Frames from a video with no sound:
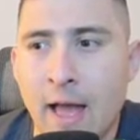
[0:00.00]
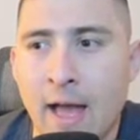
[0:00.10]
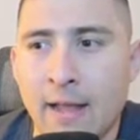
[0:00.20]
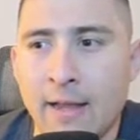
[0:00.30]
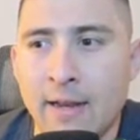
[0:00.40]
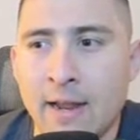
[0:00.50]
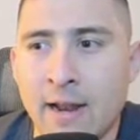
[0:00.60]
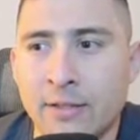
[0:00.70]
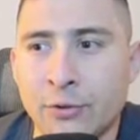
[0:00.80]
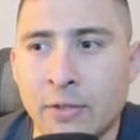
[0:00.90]
I can
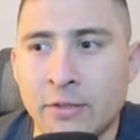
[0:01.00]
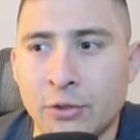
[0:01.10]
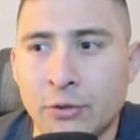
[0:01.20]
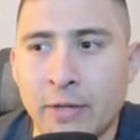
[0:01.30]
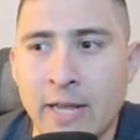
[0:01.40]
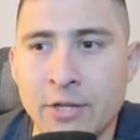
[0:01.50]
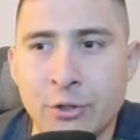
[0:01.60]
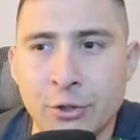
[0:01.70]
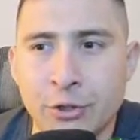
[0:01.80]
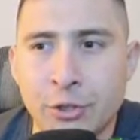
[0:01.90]
add a trend
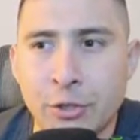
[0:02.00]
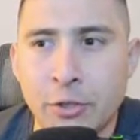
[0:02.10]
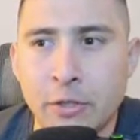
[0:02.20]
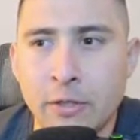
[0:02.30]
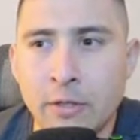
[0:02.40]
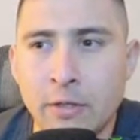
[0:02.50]
tracer.